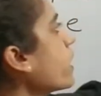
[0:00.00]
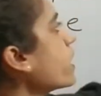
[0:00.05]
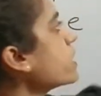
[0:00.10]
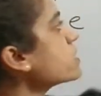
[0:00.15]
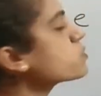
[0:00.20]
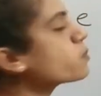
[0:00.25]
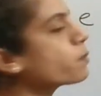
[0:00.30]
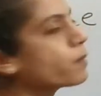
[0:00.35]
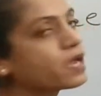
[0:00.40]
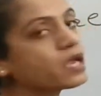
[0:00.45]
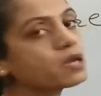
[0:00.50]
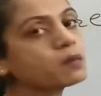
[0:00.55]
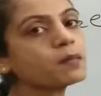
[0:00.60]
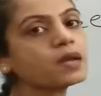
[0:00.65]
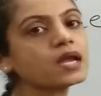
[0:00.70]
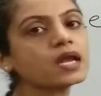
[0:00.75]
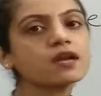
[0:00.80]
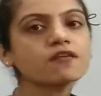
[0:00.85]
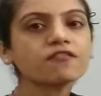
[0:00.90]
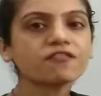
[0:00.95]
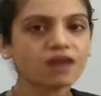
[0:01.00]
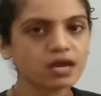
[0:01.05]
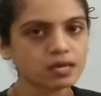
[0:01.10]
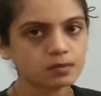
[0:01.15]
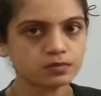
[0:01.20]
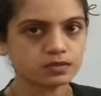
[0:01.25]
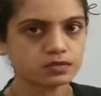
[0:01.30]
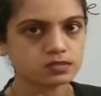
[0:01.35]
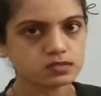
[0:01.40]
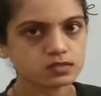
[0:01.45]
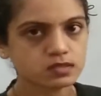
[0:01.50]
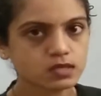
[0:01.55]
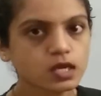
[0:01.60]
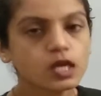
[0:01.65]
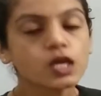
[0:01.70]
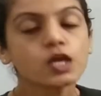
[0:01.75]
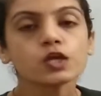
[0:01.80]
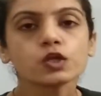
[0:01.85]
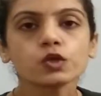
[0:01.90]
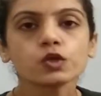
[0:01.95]
as man-made fibers.
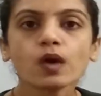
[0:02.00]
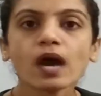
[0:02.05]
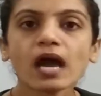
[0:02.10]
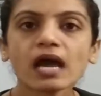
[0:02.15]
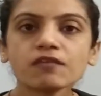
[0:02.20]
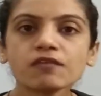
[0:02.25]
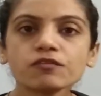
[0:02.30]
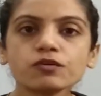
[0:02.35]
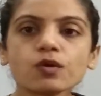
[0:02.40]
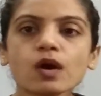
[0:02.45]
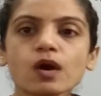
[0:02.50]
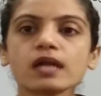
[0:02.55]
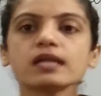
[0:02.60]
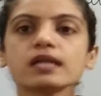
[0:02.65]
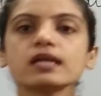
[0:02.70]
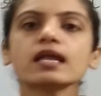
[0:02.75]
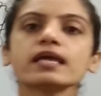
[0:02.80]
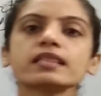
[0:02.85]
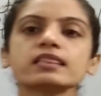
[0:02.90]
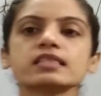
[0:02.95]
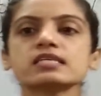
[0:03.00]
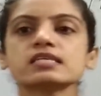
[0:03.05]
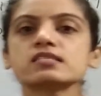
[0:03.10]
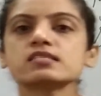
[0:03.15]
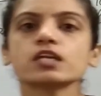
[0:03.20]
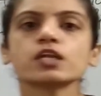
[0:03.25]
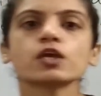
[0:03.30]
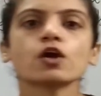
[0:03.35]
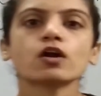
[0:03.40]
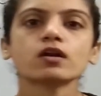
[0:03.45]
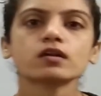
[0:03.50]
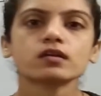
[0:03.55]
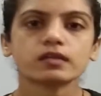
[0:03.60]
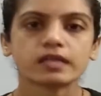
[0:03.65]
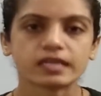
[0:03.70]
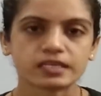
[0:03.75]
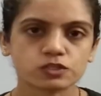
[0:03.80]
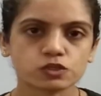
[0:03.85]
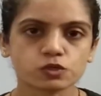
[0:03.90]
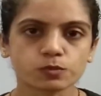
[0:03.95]
You have to underline this in your
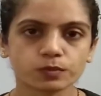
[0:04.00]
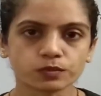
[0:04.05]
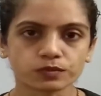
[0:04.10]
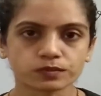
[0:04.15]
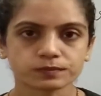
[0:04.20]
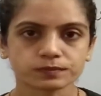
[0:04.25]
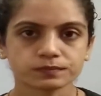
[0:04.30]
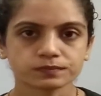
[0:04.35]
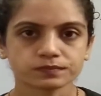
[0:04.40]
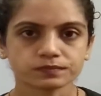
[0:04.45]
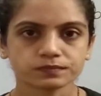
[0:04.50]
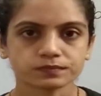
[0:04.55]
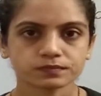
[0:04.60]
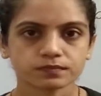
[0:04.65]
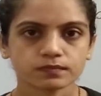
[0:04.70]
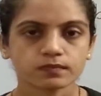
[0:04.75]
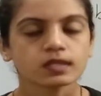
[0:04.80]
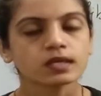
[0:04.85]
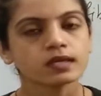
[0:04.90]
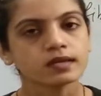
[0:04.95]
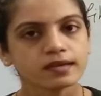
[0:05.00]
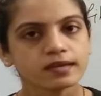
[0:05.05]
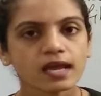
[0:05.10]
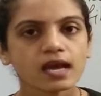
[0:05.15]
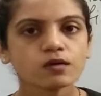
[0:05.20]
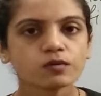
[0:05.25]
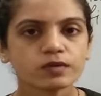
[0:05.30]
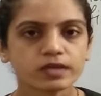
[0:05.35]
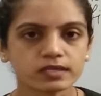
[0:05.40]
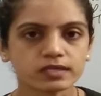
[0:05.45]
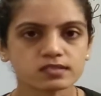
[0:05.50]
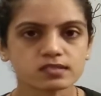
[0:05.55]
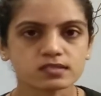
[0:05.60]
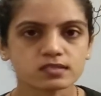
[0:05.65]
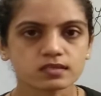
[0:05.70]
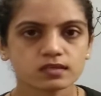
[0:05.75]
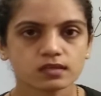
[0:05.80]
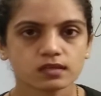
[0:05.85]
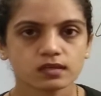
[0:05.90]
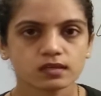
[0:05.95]
textbook. Now
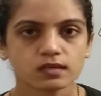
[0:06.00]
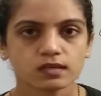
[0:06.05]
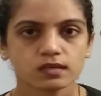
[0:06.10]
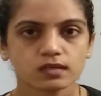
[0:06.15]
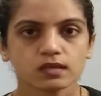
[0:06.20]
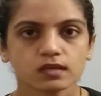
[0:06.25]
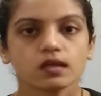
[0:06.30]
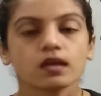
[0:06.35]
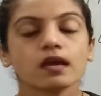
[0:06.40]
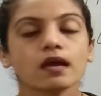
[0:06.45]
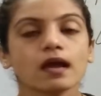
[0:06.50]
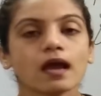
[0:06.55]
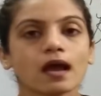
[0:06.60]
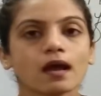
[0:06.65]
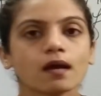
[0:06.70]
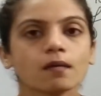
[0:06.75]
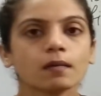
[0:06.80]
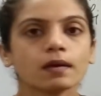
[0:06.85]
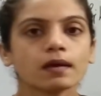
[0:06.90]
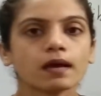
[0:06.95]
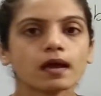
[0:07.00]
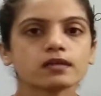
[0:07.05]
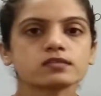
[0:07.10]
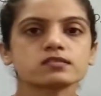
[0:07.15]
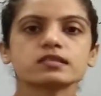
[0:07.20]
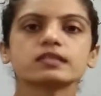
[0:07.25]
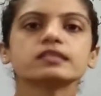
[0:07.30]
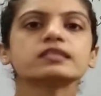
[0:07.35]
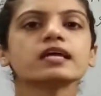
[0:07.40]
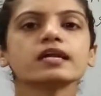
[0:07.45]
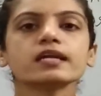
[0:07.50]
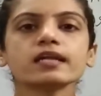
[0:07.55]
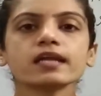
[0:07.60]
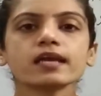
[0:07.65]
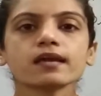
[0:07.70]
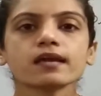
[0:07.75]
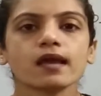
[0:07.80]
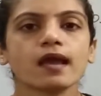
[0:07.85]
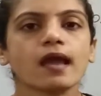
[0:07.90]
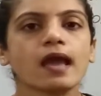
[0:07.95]
kids,
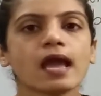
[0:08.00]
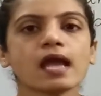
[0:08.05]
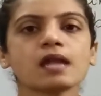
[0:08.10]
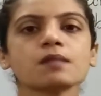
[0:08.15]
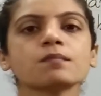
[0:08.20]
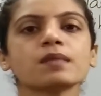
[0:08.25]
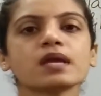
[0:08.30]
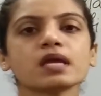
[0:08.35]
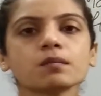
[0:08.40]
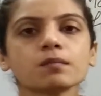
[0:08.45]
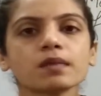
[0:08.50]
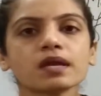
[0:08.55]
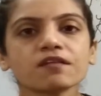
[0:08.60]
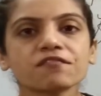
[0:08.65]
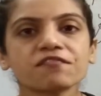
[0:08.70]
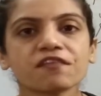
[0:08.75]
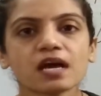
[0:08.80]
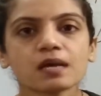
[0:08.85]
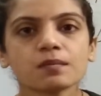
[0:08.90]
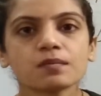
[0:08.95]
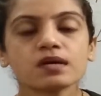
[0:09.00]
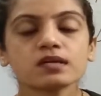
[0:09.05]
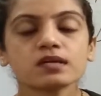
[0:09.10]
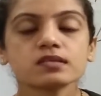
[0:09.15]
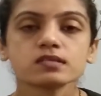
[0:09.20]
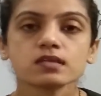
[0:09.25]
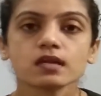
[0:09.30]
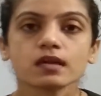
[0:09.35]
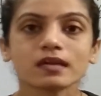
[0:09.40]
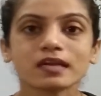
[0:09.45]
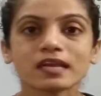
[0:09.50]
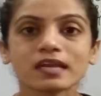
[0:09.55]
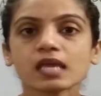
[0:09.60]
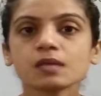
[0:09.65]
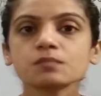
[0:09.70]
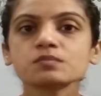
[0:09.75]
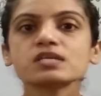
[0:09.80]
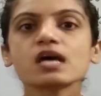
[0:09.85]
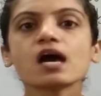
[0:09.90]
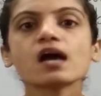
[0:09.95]
synthetic and man-made fibers
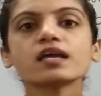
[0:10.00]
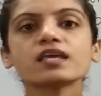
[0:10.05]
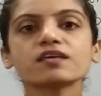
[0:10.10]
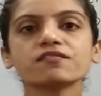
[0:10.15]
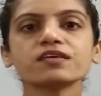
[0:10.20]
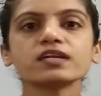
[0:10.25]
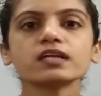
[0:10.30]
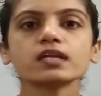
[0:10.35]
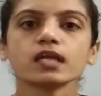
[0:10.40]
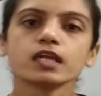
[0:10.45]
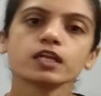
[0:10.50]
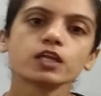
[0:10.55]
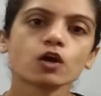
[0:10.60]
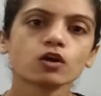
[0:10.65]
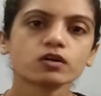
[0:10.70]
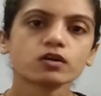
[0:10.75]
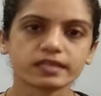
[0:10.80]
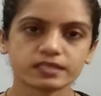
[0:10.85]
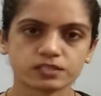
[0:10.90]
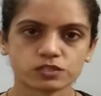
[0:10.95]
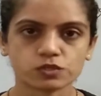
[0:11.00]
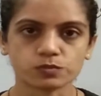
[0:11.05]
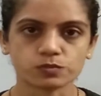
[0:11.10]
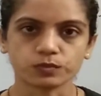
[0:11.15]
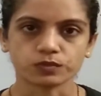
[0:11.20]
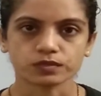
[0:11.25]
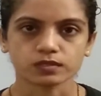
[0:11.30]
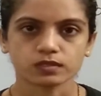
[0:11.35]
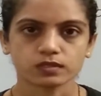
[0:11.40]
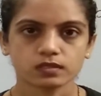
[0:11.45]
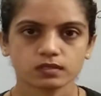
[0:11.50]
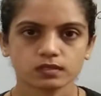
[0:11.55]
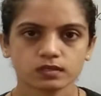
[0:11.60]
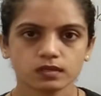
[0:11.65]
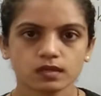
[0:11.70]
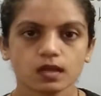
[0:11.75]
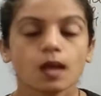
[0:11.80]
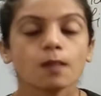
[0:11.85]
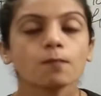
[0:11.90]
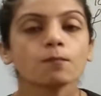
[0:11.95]
names are given in your textbook.
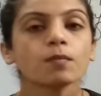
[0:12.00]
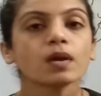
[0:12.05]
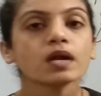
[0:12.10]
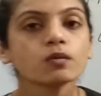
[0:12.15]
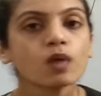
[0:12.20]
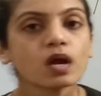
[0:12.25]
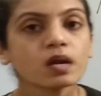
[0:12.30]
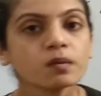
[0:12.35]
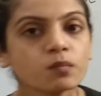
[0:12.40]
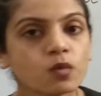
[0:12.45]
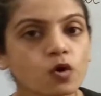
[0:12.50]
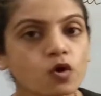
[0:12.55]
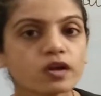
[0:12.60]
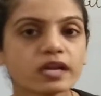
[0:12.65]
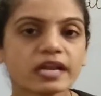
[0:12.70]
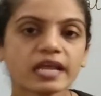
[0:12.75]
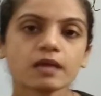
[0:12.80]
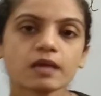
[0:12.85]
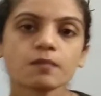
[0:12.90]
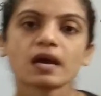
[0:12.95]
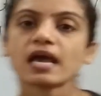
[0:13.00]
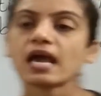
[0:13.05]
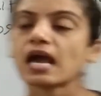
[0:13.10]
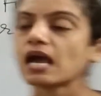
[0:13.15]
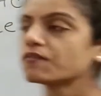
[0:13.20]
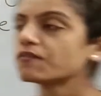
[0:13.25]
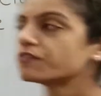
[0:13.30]
But one more name I have